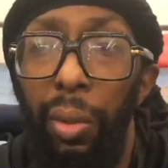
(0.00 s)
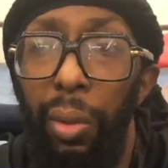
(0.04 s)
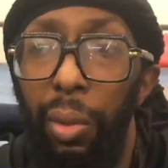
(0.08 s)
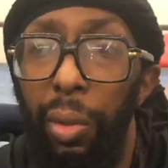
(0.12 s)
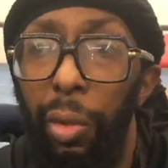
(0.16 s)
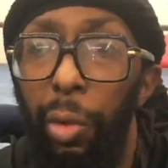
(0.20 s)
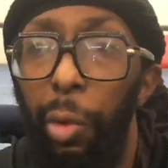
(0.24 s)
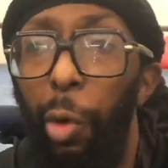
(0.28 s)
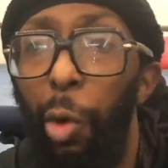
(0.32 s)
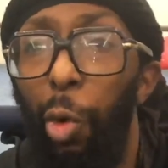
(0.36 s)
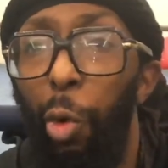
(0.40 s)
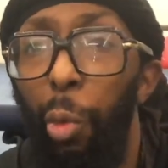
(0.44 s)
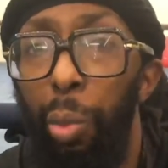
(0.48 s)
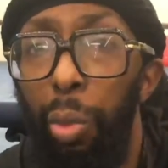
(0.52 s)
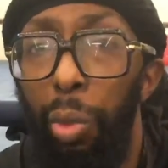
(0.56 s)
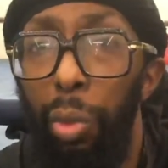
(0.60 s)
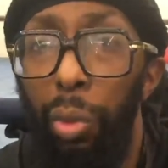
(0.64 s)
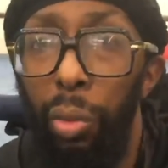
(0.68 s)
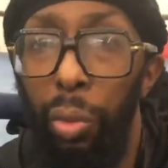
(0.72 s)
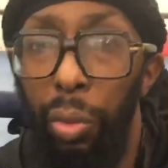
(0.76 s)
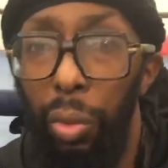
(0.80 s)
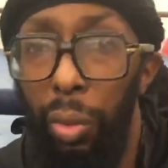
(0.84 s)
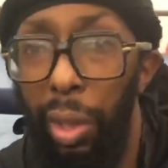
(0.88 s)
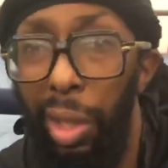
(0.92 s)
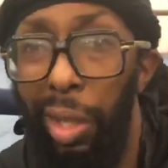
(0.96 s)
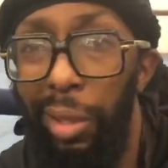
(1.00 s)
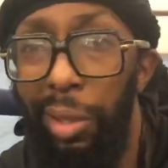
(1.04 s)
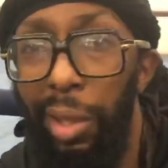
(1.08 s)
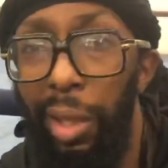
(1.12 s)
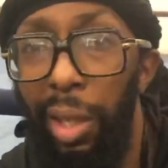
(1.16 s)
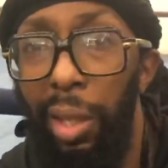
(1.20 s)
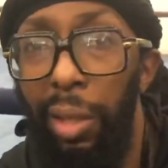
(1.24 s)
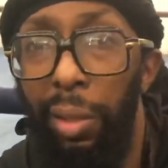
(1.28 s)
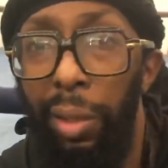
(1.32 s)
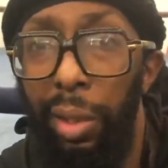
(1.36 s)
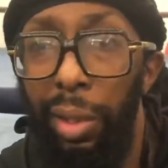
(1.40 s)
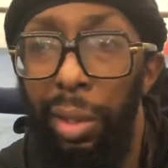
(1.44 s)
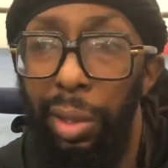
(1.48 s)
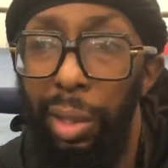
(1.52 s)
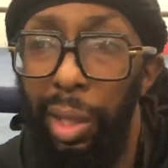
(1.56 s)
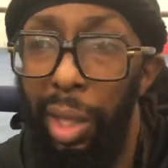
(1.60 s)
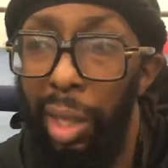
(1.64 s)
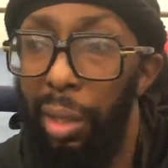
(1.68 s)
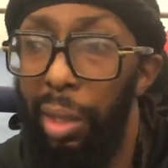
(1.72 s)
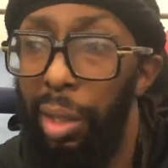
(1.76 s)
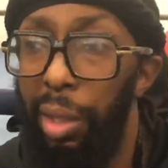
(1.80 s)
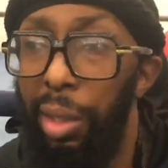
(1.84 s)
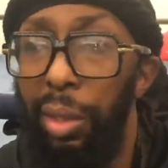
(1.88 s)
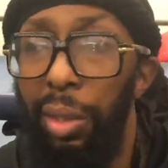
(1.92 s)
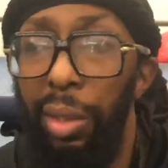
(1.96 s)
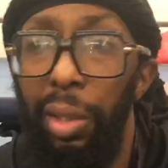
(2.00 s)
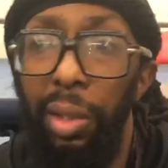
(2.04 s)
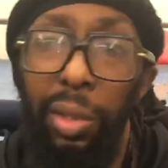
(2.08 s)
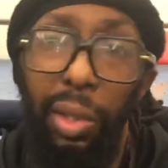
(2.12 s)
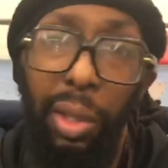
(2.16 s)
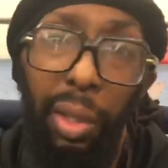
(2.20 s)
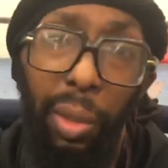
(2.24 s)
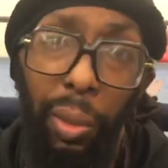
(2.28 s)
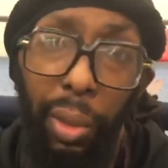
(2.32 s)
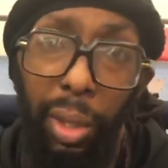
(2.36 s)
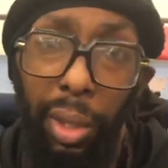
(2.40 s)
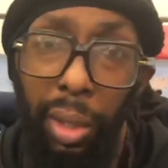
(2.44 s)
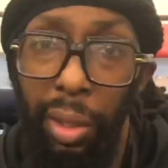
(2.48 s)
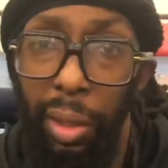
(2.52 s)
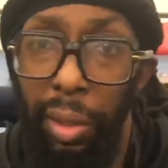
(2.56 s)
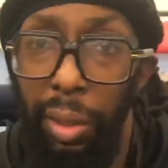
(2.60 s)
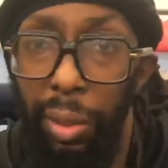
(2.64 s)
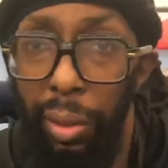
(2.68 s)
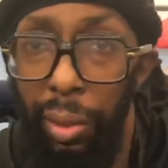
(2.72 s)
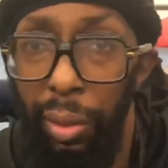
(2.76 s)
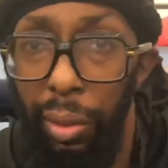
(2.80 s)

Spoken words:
noble at the end of the day, because he's still here.